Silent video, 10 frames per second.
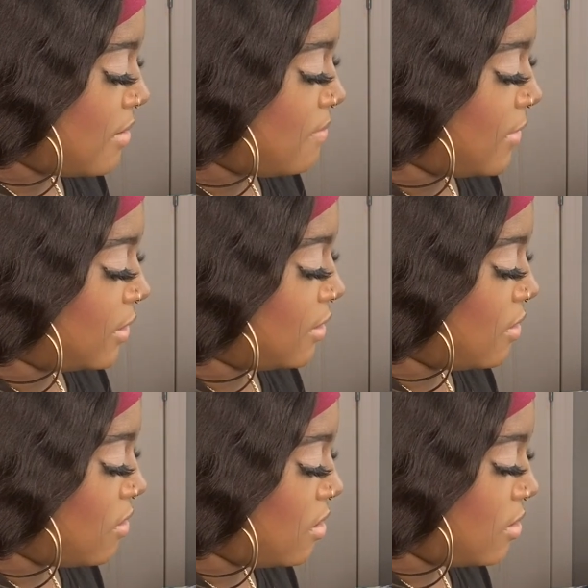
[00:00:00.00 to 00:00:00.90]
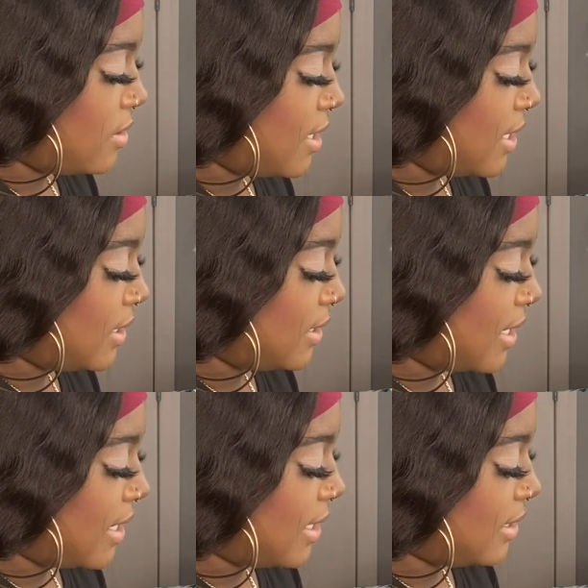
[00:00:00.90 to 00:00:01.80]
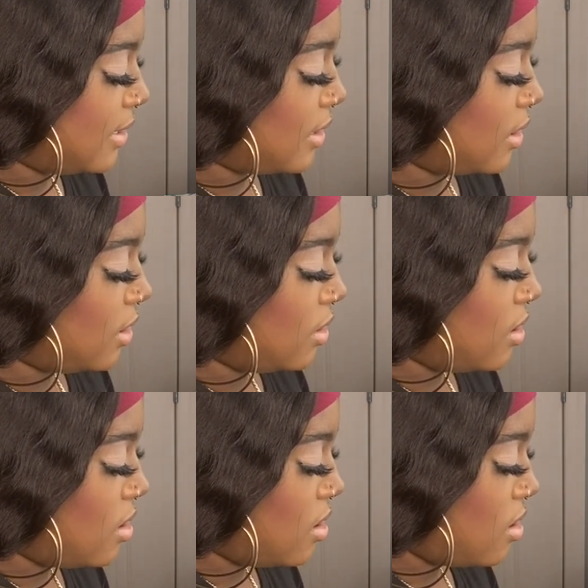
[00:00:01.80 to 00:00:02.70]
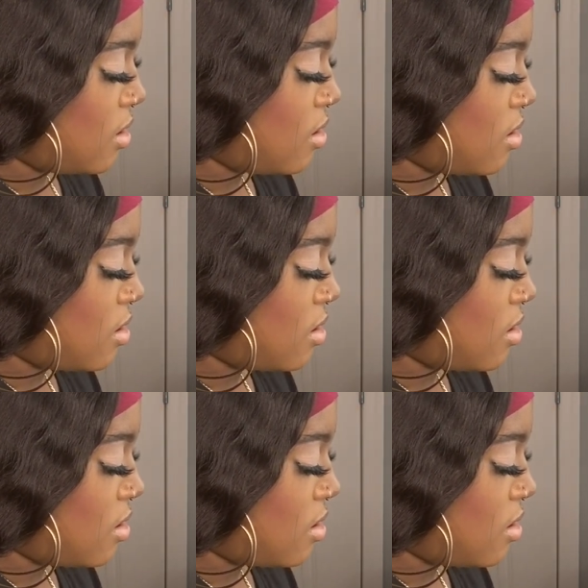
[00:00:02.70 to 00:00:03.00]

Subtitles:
Make sure they're all nice and secure.